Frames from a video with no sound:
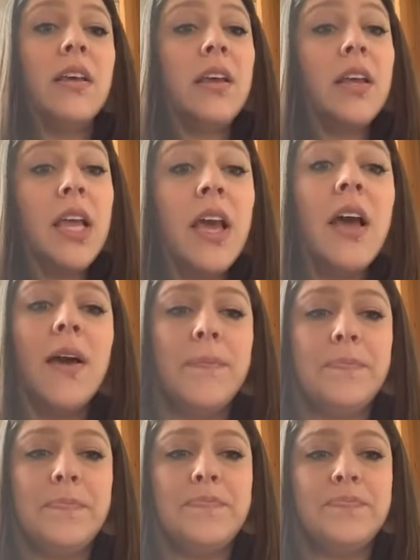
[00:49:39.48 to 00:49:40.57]
Yeah.
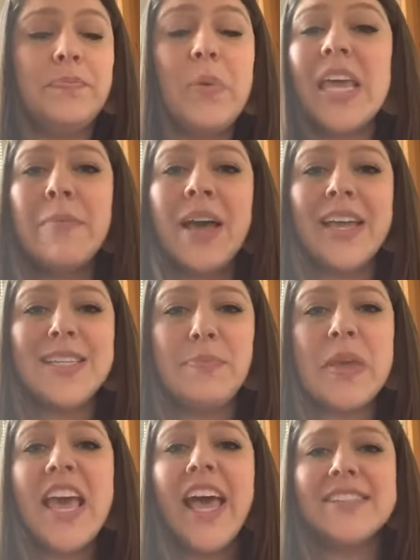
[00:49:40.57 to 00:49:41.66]
BMI is
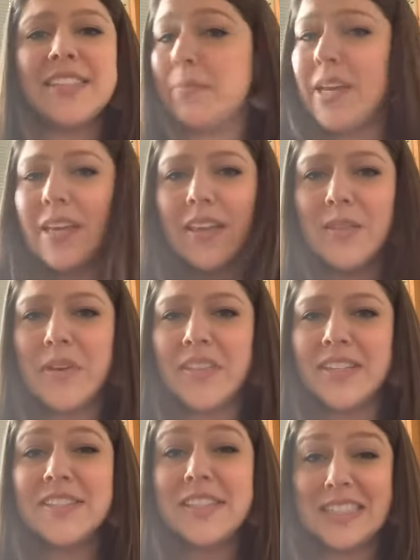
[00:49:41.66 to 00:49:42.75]
BS. I'm not going to yell about
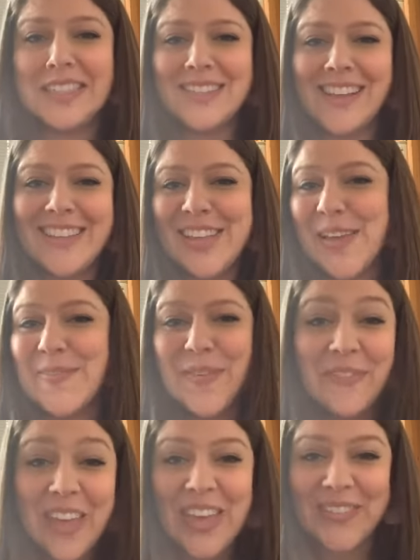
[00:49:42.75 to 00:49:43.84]
this because I did this last time.
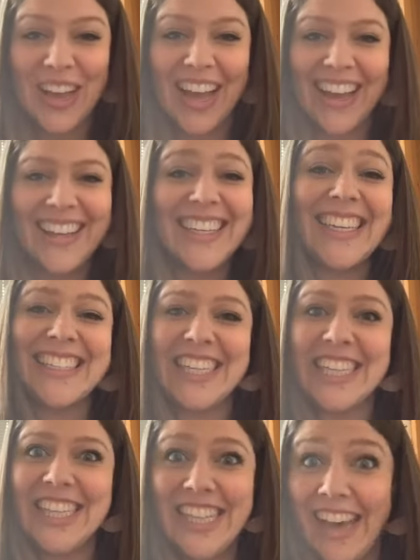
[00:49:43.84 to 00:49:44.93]
BMI is
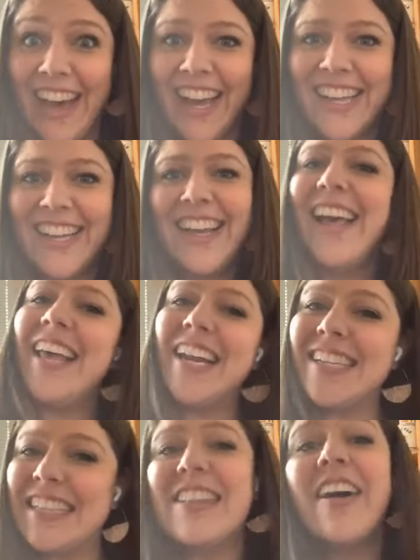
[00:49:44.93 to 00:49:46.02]
a lie. And it
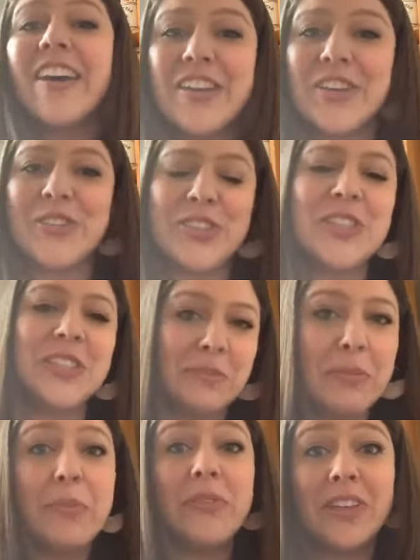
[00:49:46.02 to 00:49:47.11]
is a lie used to make
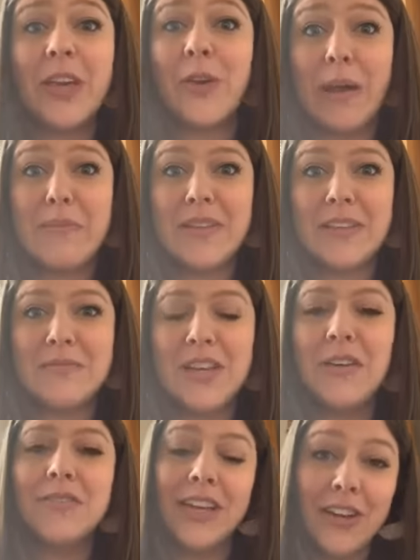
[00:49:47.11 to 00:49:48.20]
people feel like crap about
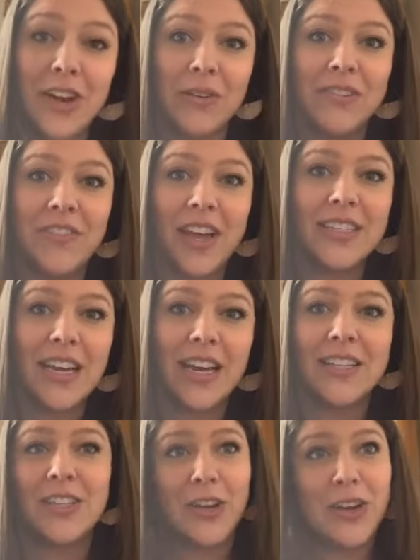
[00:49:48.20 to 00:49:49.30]
themselves and go on fad
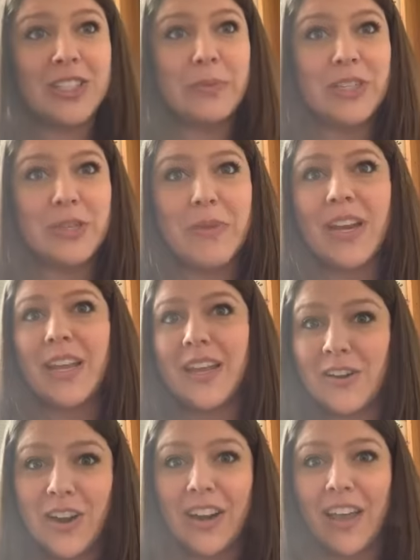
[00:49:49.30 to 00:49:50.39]
diets that cost a bunch of money and
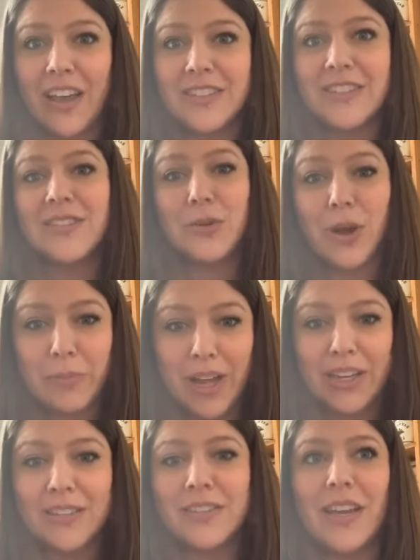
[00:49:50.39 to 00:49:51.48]
are unkind to our
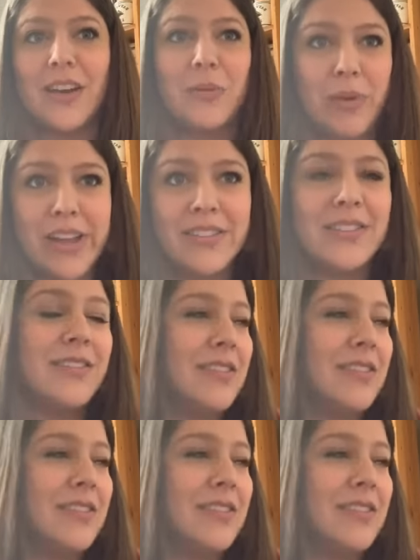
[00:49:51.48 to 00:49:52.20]
bodies and our brains.